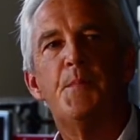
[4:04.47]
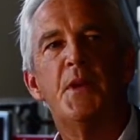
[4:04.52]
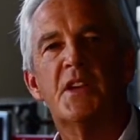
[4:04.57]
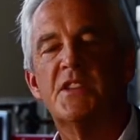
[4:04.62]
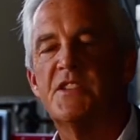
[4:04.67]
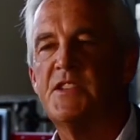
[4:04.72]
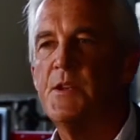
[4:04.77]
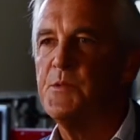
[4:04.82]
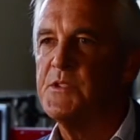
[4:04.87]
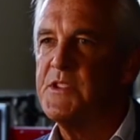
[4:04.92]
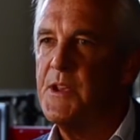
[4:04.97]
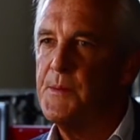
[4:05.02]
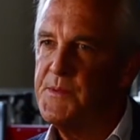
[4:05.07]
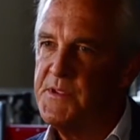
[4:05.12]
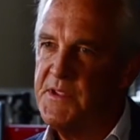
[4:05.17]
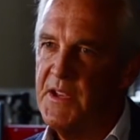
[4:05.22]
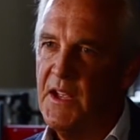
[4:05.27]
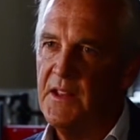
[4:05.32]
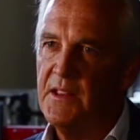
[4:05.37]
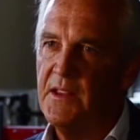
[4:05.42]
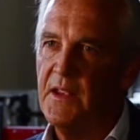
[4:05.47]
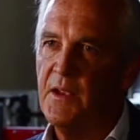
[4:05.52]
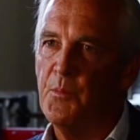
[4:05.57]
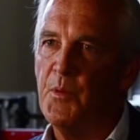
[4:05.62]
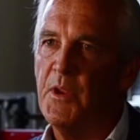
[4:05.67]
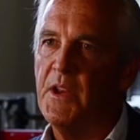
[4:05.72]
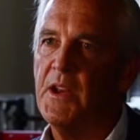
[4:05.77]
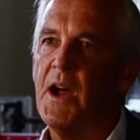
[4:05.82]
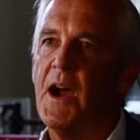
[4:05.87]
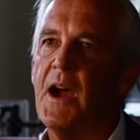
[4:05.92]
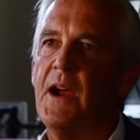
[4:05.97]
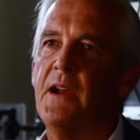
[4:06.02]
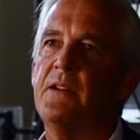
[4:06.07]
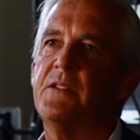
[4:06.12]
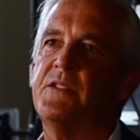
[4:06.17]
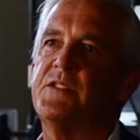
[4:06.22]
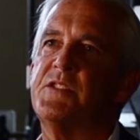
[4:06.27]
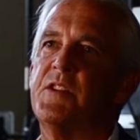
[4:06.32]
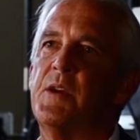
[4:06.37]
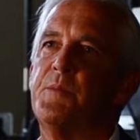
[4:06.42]
because he was upset that we'd
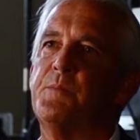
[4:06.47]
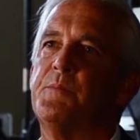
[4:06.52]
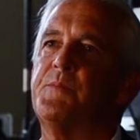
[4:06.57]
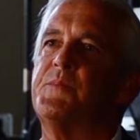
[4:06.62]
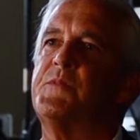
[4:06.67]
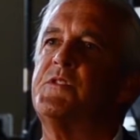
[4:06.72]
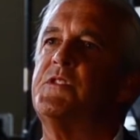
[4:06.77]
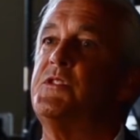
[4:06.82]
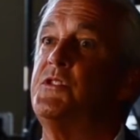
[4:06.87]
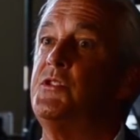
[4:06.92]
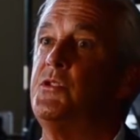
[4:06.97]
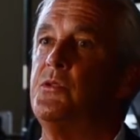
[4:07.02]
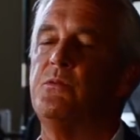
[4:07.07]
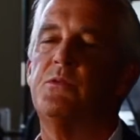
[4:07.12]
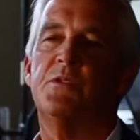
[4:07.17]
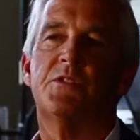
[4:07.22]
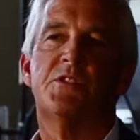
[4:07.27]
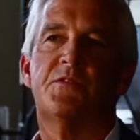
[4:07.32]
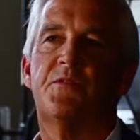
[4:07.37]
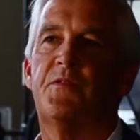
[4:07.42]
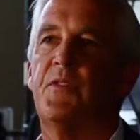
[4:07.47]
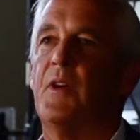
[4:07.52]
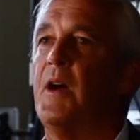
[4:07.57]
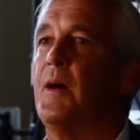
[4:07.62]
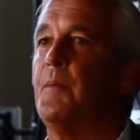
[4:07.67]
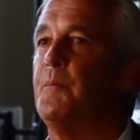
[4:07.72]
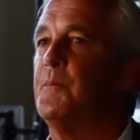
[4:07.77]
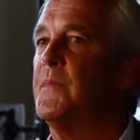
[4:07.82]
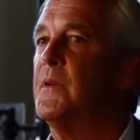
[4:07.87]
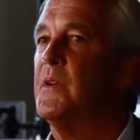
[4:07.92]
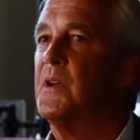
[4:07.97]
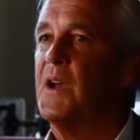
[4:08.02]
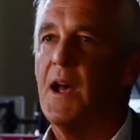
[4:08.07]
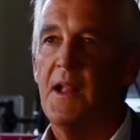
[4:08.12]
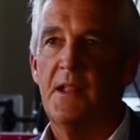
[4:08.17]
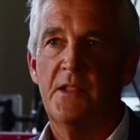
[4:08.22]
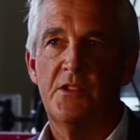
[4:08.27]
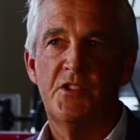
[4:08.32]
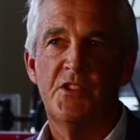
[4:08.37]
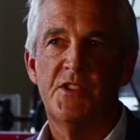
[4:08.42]
hired some students from
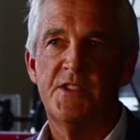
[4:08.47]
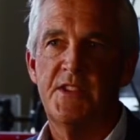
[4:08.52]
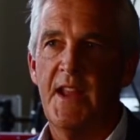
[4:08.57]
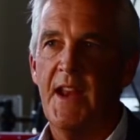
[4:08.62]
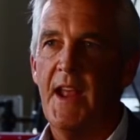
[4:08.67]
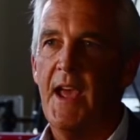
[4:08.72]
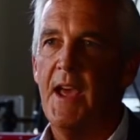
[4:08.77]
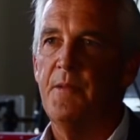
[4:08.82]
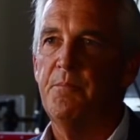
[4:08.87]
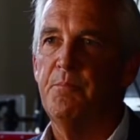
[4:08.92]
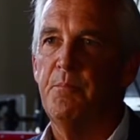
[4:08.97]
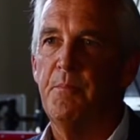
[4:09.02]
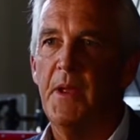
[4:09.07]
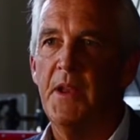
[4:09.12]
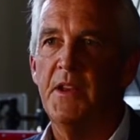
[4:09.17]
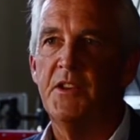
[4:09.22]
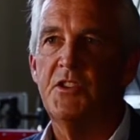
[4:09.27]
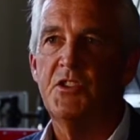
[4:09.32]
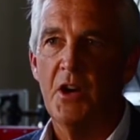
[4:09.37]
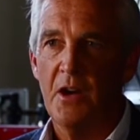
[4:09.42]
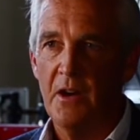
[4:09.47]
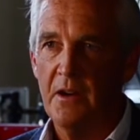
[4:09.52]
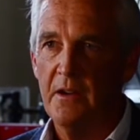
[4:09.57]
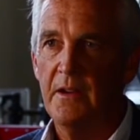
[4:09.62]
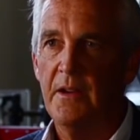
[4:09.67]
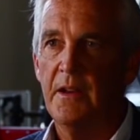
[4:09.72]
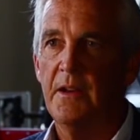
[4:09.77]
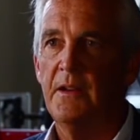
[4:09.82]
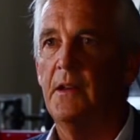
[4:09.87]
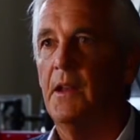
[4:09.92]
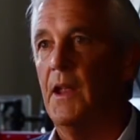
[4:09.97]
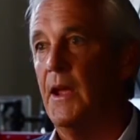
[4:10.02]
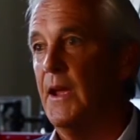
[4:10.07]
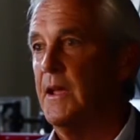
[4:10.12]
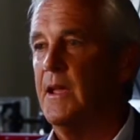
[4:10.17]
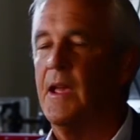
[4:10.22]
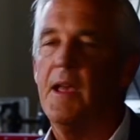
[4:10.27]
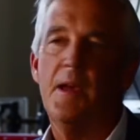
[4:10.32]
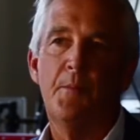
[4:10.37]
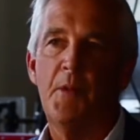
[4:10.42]
colleges that hadn't been targeted,
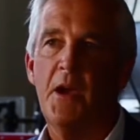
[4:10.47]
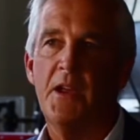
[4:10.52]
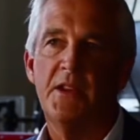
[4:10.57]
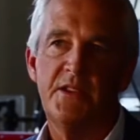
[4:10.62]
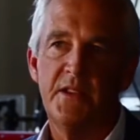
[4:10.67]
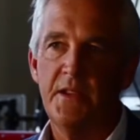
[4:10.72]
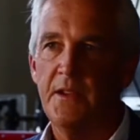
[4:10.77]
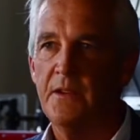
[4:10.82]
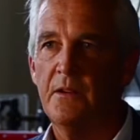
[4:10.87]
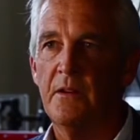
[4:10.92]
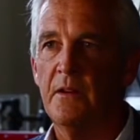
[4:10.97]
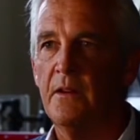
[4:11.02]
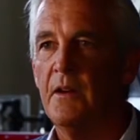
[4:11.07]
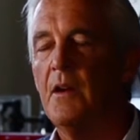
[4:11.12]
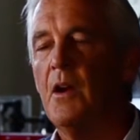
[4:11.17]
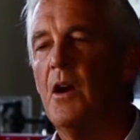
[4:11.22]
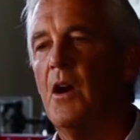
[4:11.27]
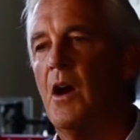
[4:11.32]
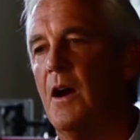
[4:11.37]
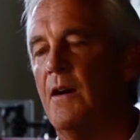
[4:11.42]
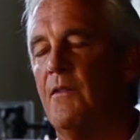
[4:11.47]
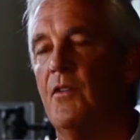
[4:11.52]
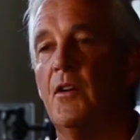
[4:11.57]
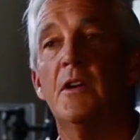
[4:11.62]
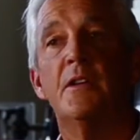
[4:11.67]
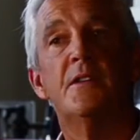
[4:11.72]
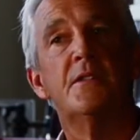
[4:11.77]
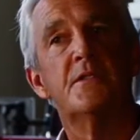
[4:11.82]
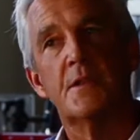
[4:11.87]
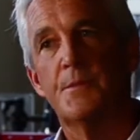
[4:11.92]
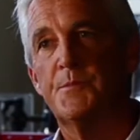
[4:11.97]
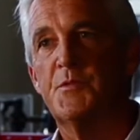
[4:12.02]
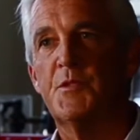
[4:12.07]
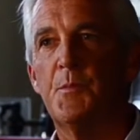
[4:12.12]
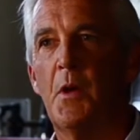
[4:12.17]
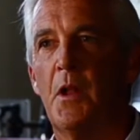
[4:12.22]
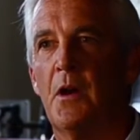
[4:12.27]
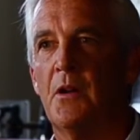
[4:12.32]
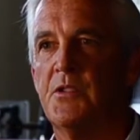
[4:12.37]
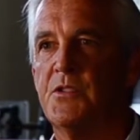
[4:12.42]
like MIT or Harvard, some
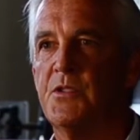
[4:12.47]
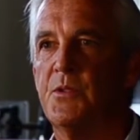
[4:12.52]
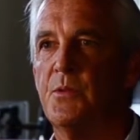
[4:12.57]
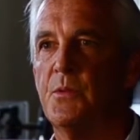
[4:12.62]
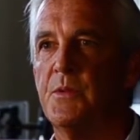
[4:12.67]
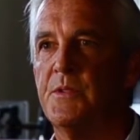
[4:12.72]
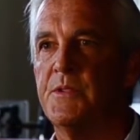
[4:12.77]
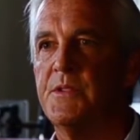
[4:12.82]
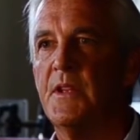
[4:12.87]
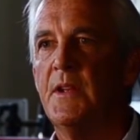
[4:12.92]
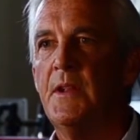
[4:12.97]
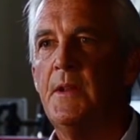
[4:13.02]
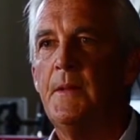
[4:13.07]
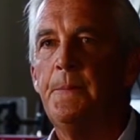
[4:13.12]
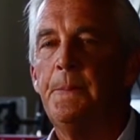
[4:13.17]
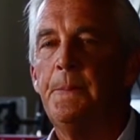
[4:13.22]
smaller schools.